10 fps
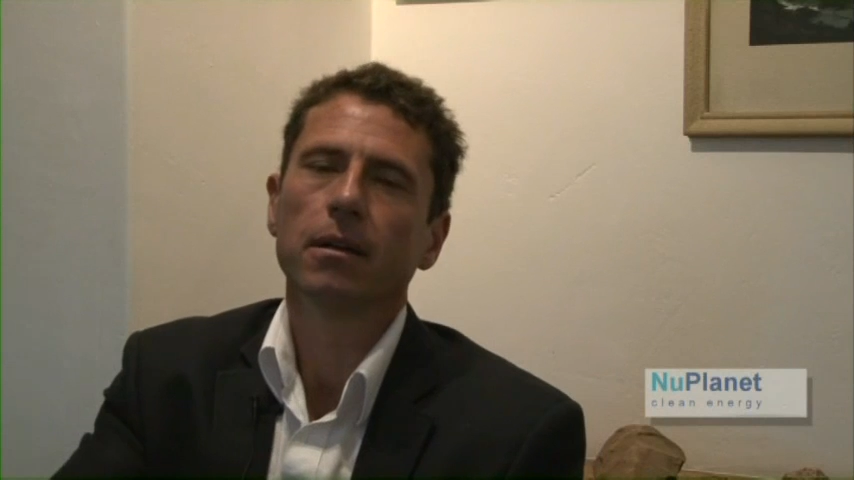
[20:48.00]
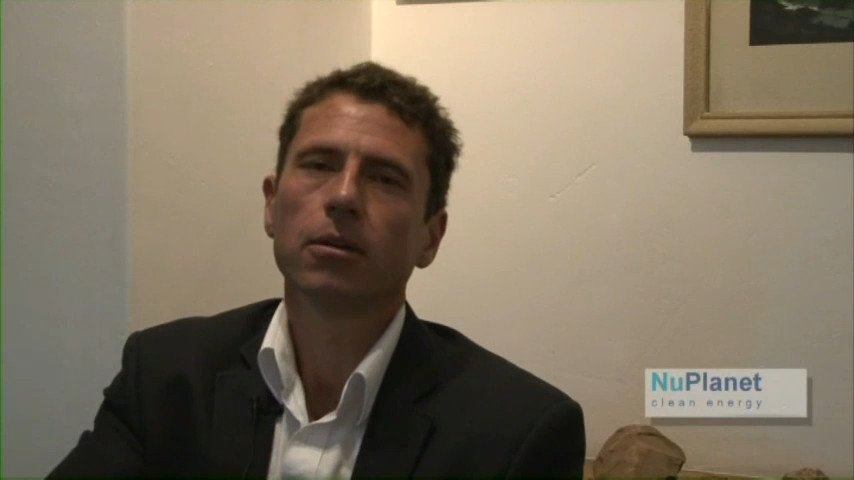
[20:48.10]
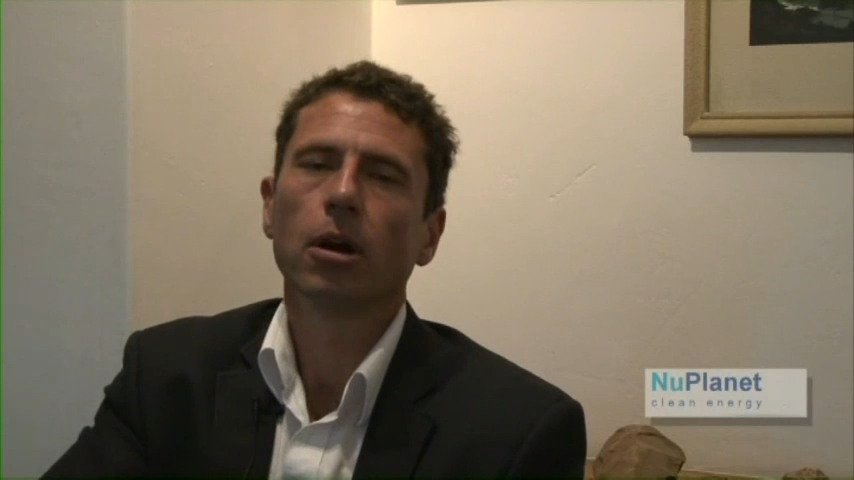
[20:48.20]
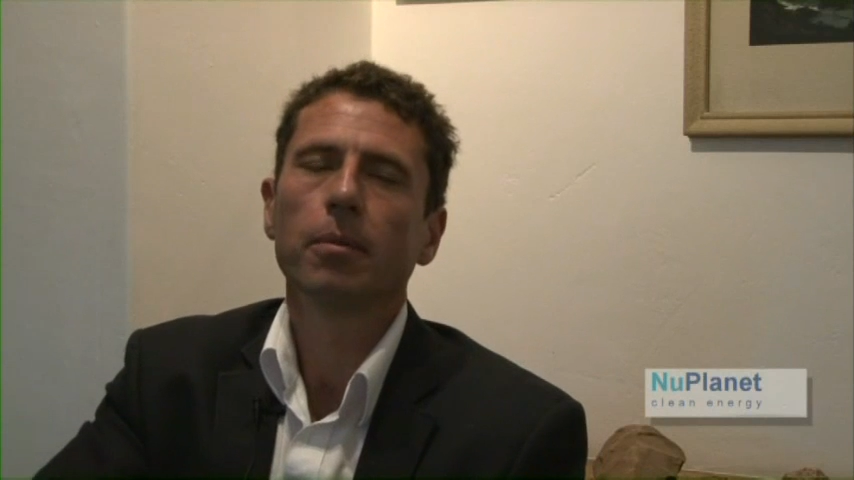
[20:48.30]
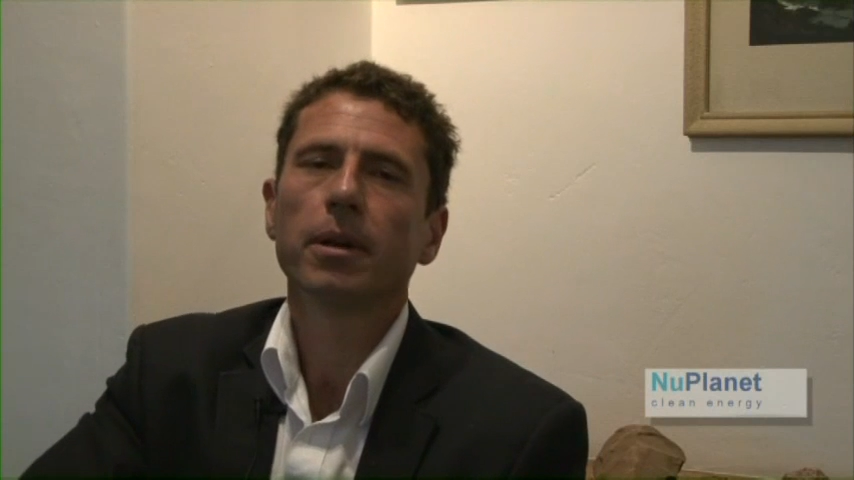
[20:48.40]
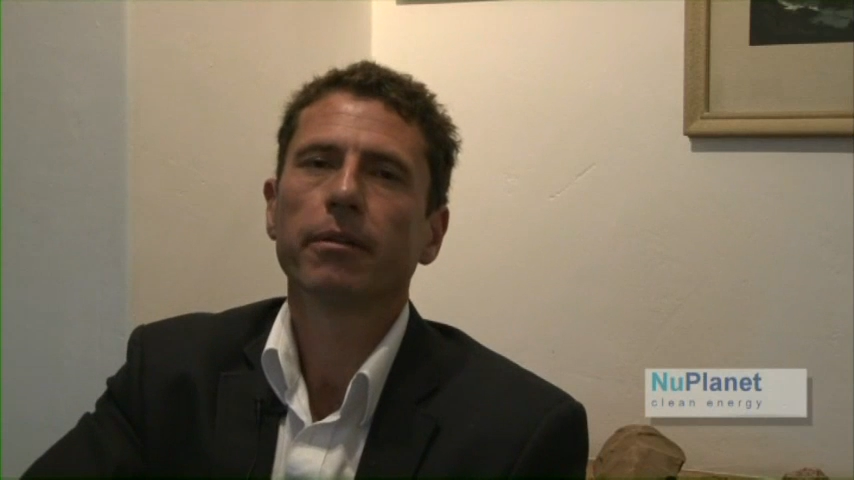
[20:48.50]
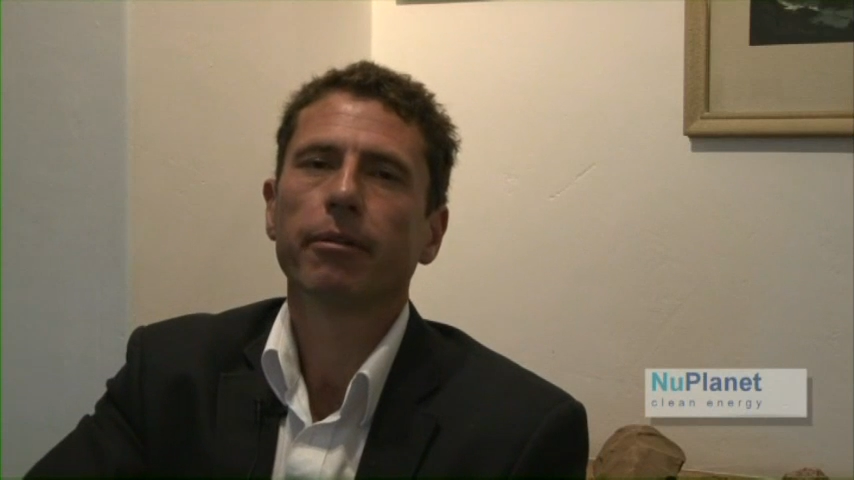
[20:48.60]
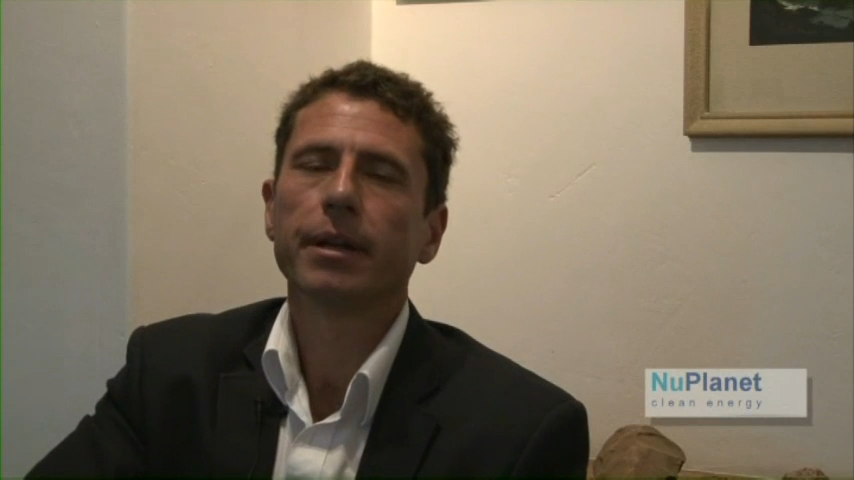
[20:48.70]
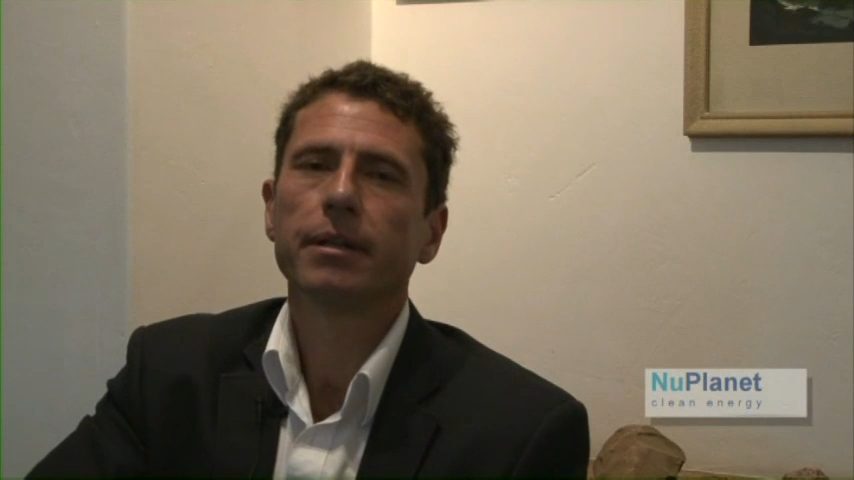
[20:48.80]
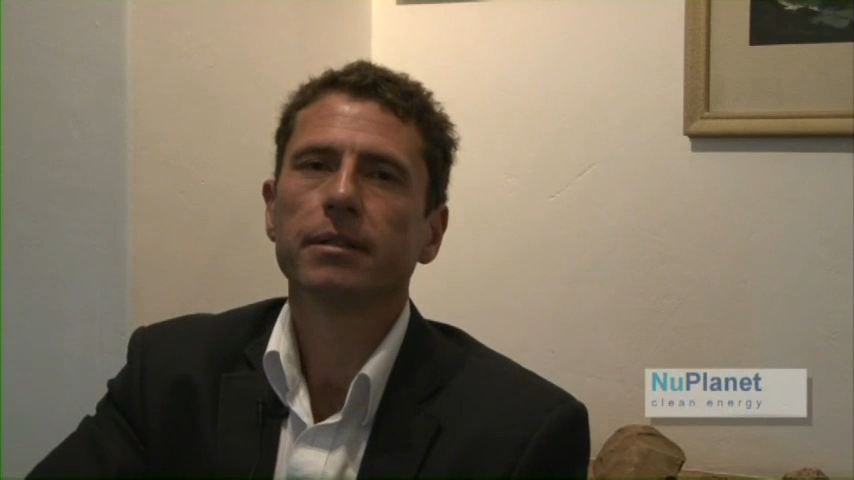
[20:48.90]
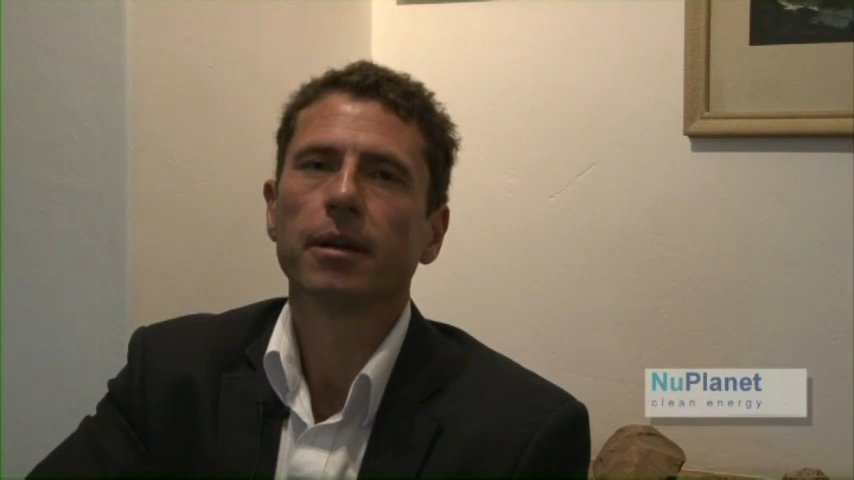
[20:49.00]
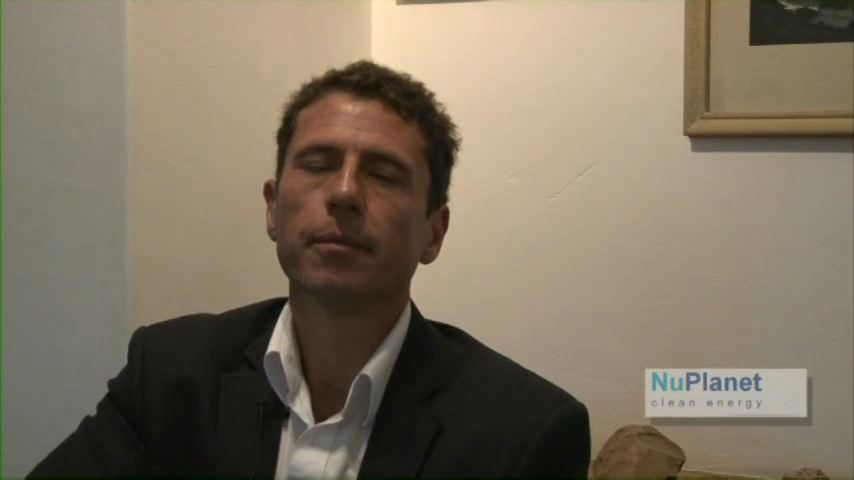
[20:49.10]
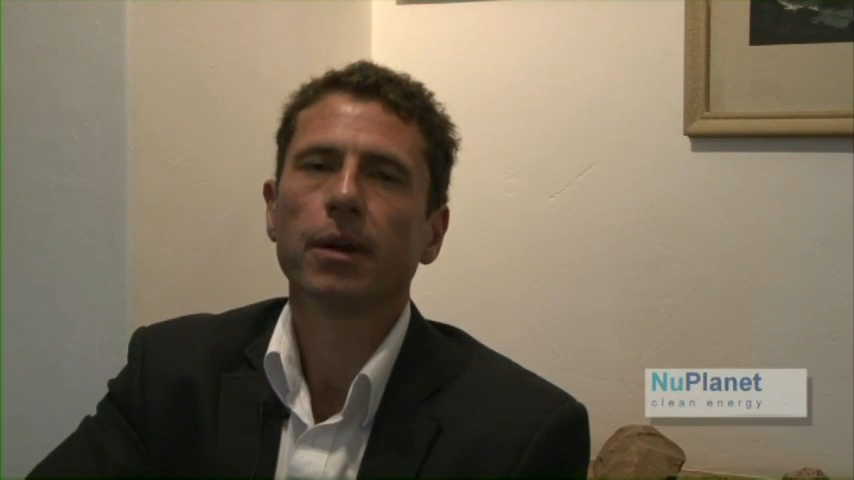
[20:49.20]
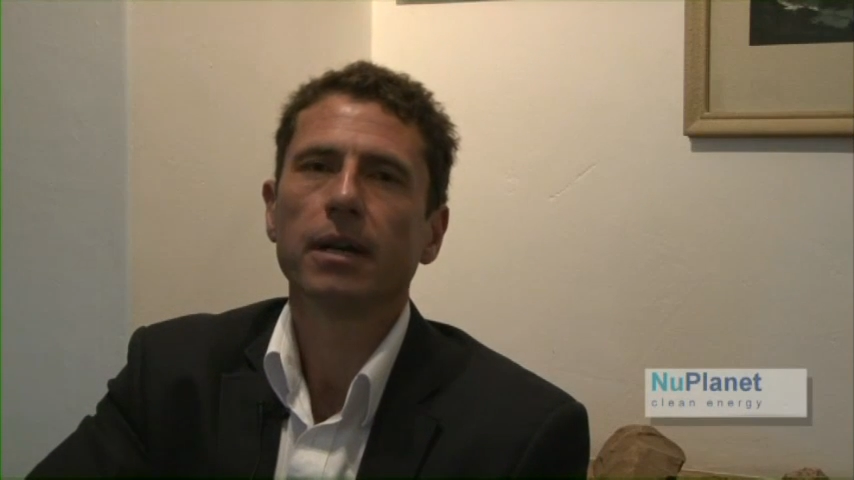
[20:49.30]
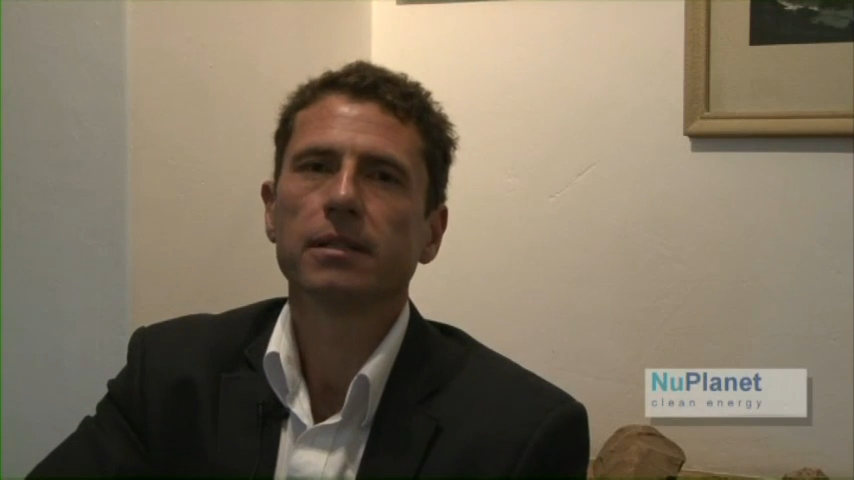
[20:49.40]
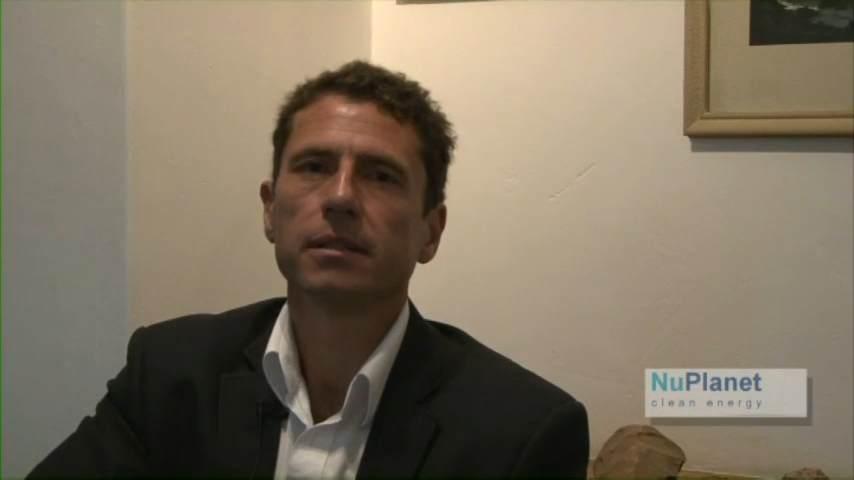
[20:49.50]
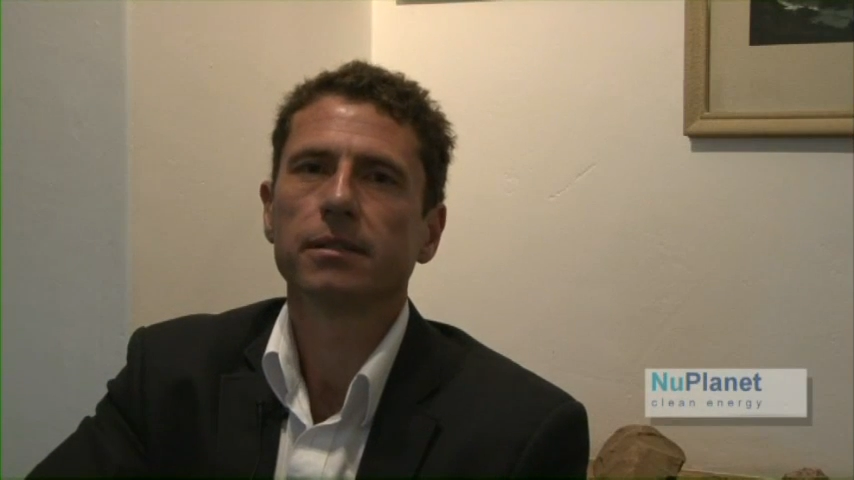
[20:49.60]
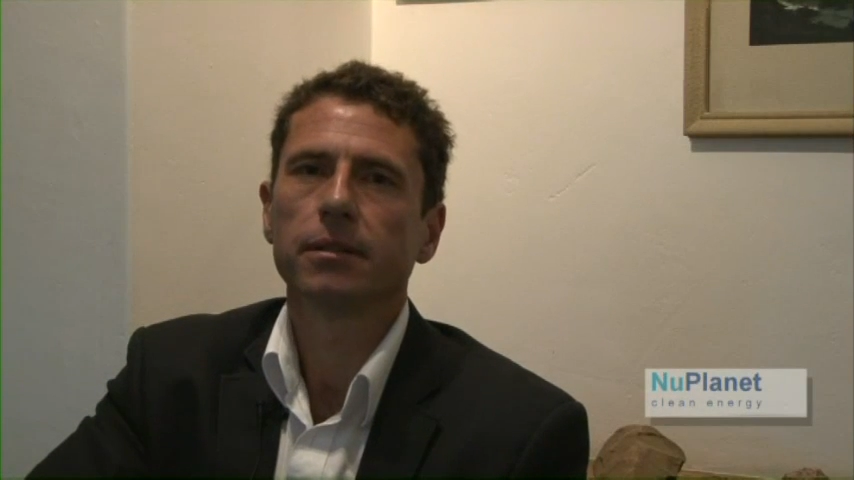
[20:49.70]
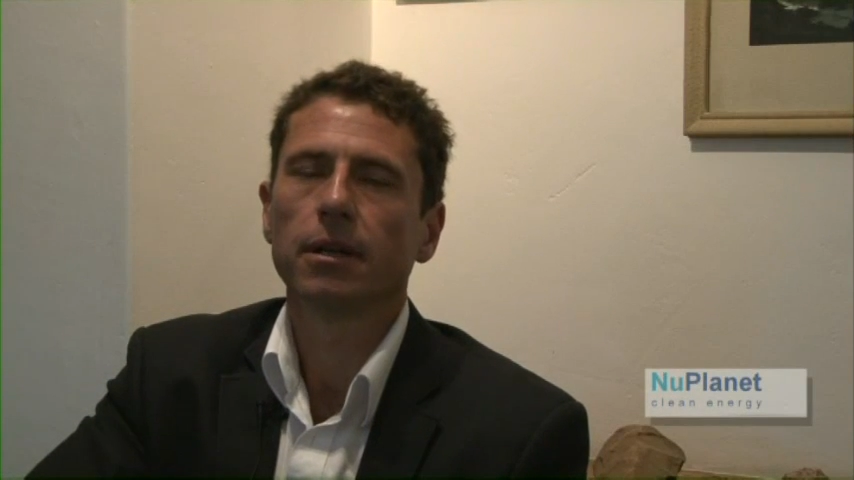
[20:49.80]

carbon credit prices.